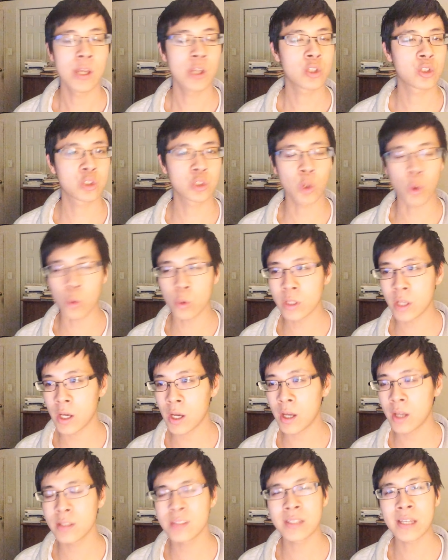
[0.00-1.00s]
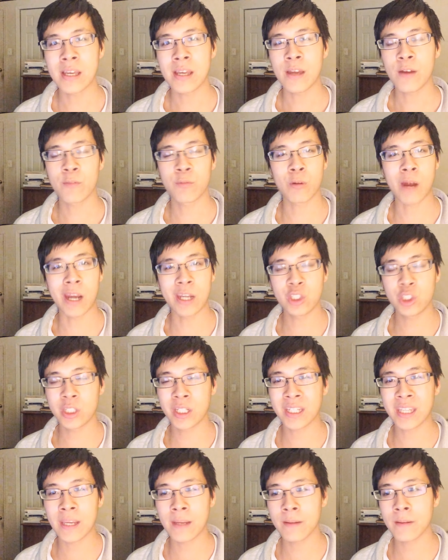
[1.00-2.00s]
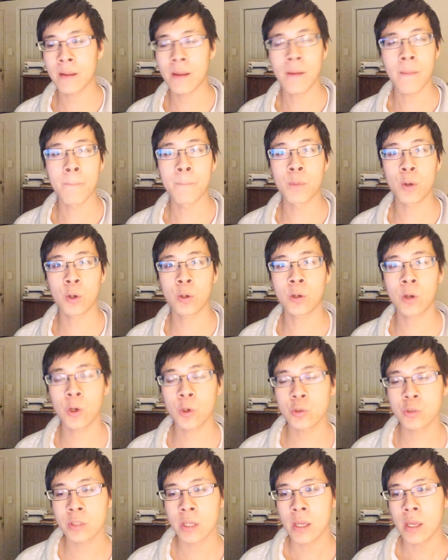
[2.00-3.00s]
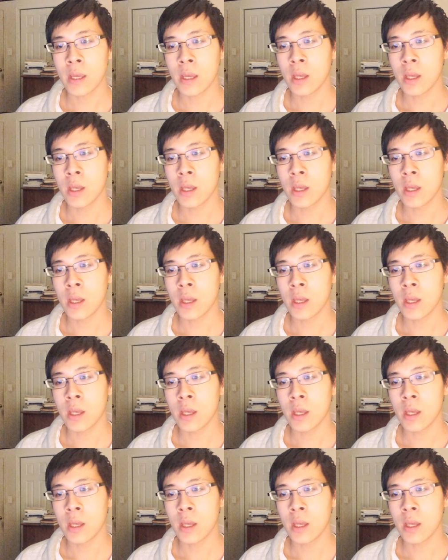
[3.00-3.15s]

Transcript: sodas fried chicken burgers